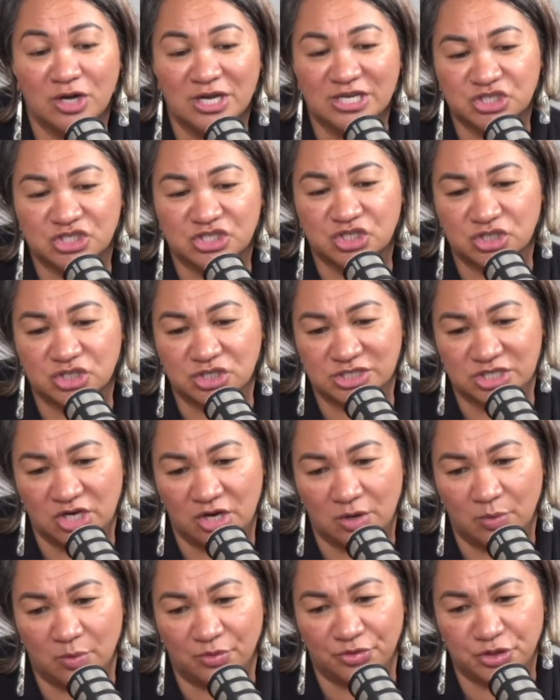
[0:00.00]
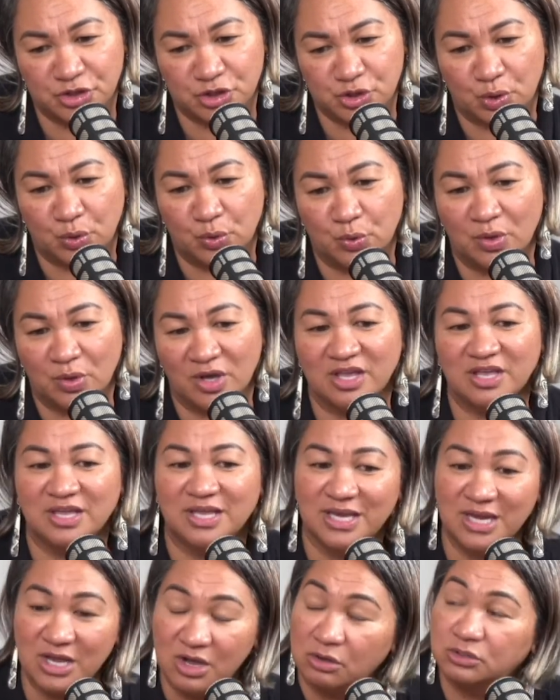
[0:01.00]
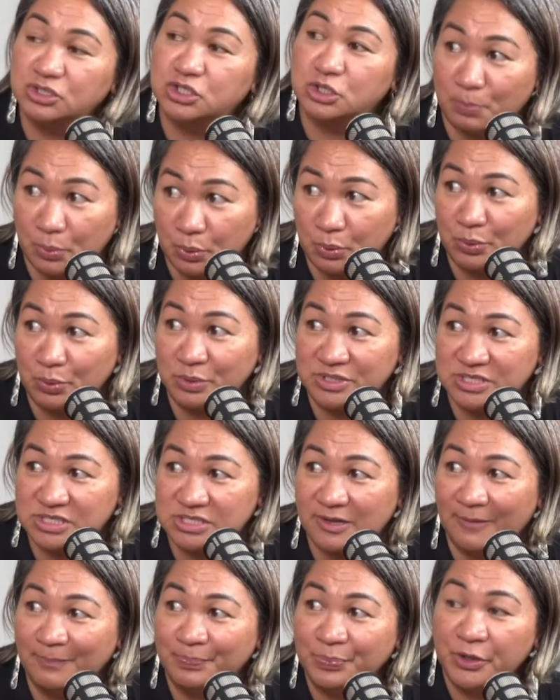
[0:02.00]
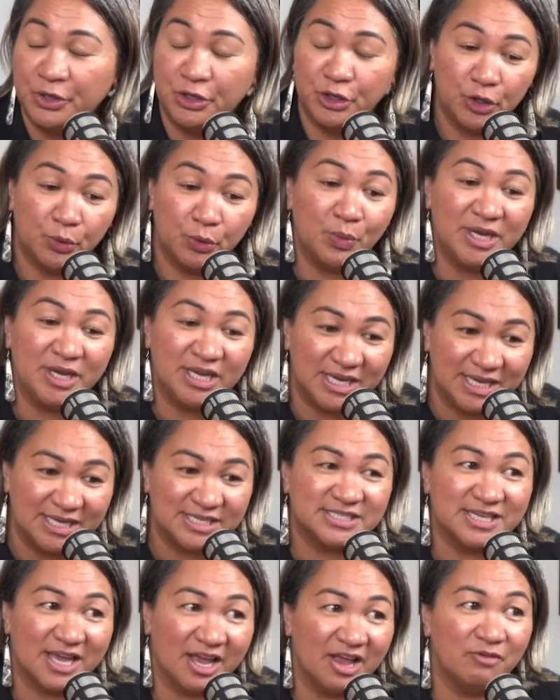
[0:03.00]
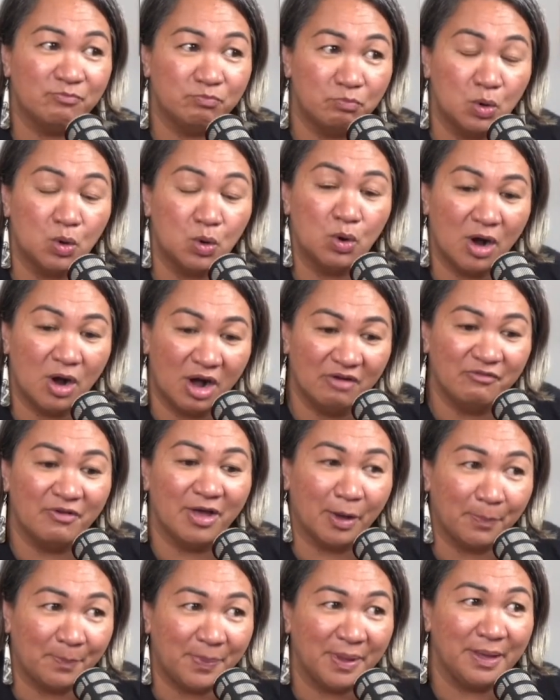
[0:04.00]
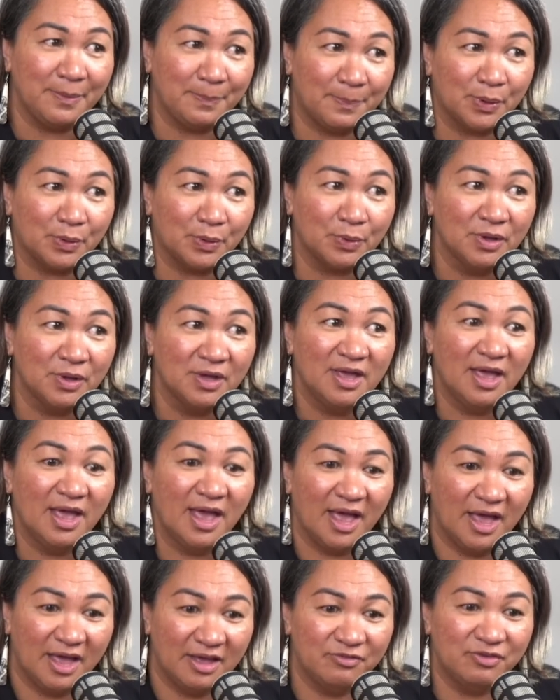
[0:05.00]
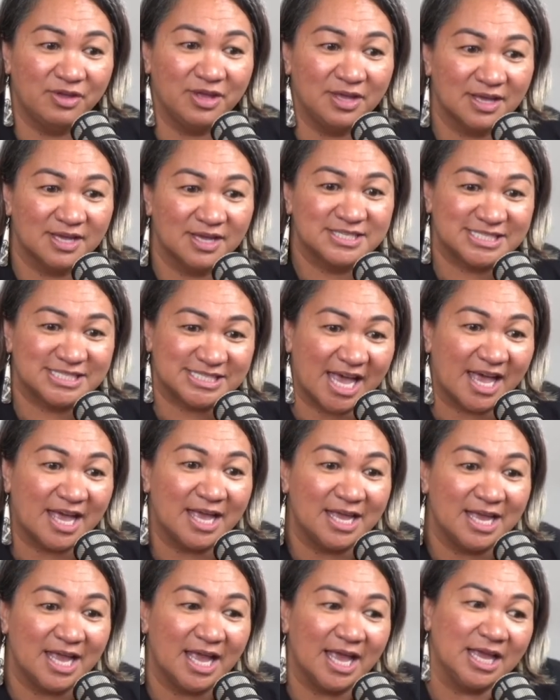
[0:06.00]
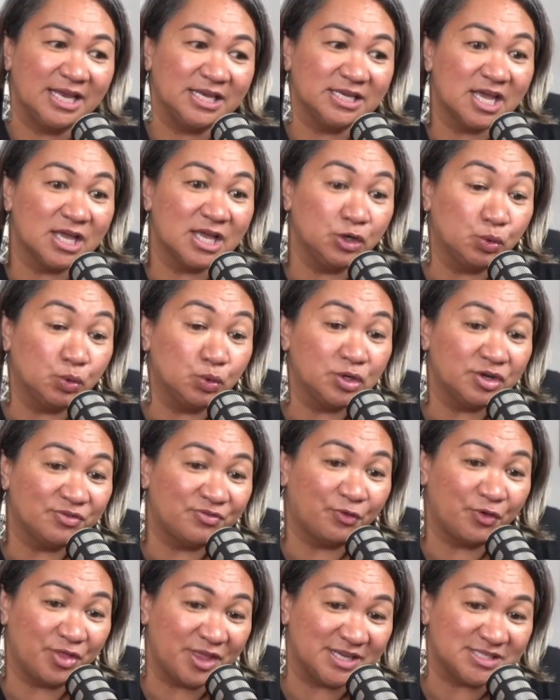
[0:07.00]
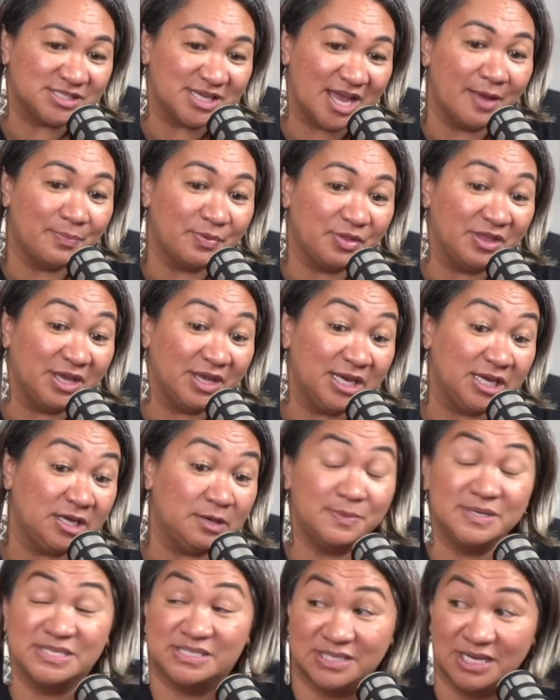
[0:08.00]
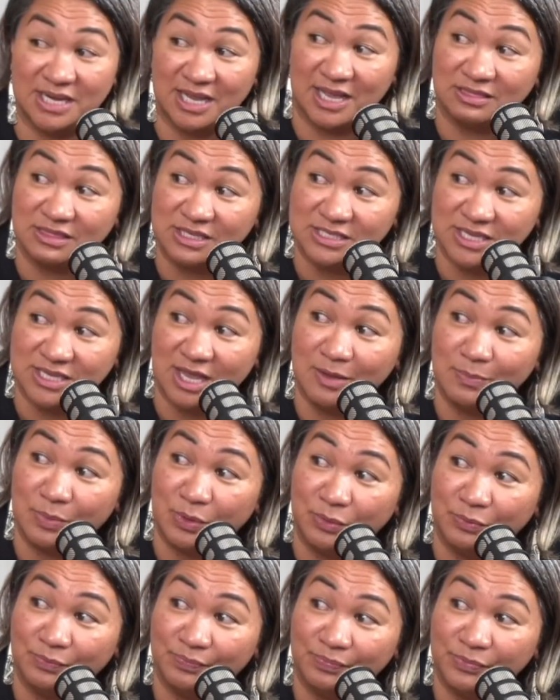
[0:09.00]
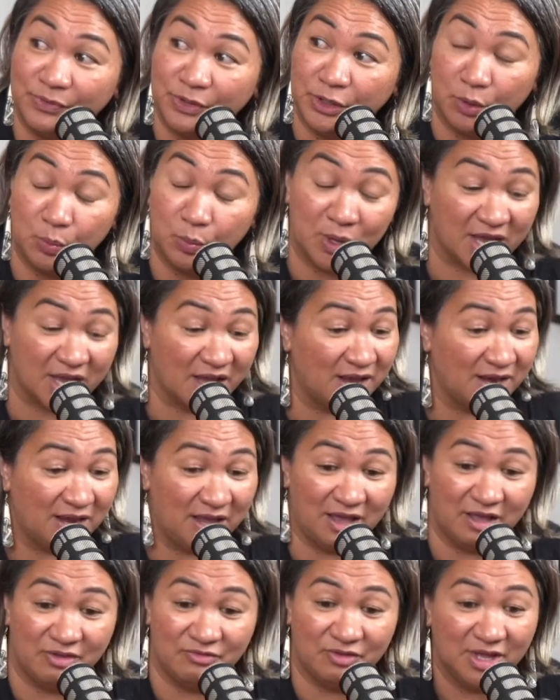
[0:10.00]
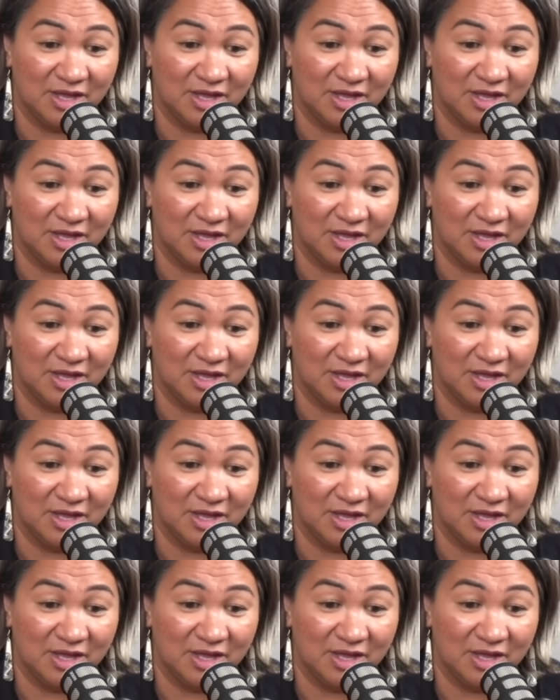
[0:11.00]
just sharing with the school, getting onto boards. We need to have more of our people having a say. And in order for that to happen, they need to be sitting at the table. We can't have